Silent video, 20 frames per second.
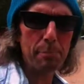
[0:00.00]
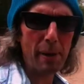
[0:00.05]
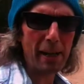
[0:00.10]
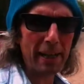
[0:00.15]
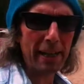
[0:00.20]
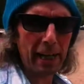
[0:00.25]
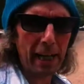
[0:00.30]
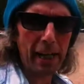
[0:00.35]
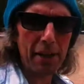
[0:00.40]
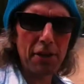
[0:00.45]
back
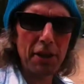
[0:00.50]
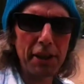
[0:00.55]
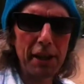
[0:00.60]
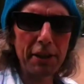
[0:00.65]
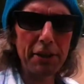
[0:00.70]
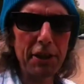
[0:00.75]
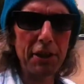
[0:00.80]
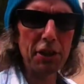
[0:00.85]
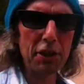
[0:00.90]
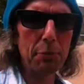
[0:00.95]
in the
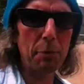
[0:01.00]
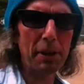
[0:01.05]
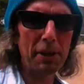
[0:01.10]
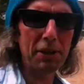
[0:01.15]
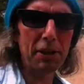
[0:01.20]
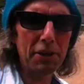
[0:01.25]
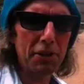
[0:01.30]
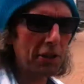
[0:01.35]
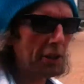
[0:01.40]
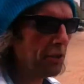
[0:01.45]

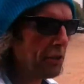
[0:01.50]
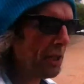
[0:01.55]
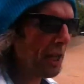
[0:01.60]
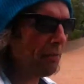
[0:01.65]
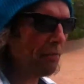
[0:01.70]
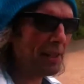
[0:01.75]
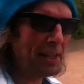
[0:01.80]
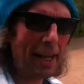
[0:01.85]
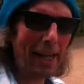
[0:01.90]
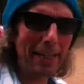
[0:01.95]
1920s. They used to
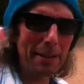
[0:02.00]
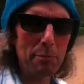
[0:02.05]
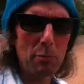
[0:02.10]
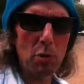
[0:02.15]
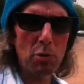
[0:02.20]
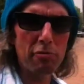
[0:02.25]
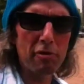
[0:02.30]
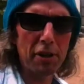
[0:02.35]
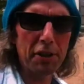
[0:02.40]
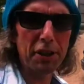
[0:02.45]
have an
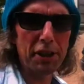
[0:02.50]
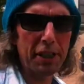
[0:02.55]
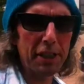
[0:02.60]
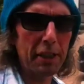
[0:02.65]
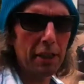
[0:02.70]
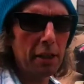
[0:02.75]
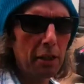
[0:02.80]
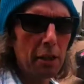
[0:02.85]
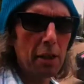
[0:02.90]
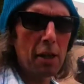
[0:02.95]
animal run
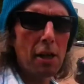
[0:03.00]
here,